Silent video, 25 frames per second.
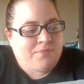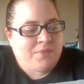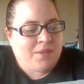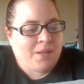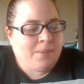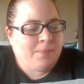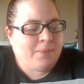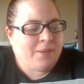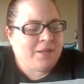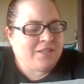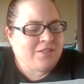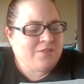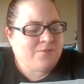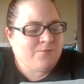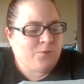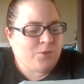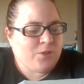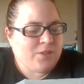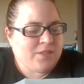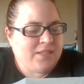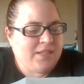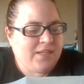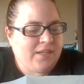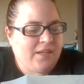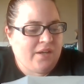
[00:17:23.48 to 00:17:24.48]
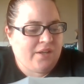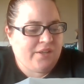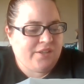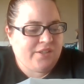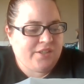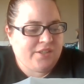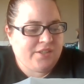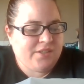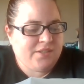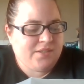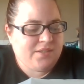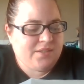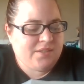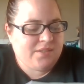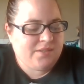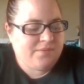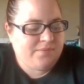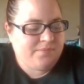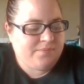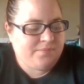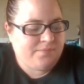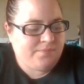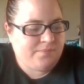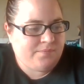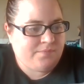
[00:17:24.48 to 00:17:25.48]
But it has 14 colors.
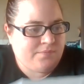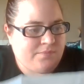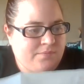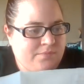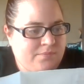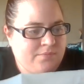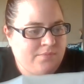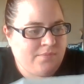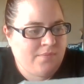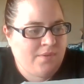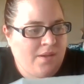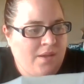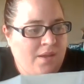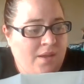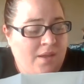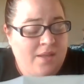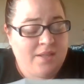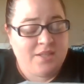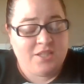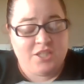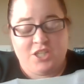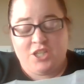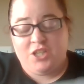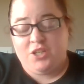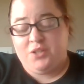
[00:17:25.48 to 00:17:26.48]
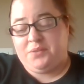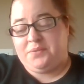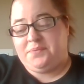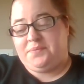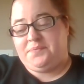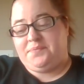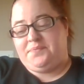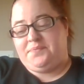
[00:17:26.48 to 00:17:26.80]
It's cute.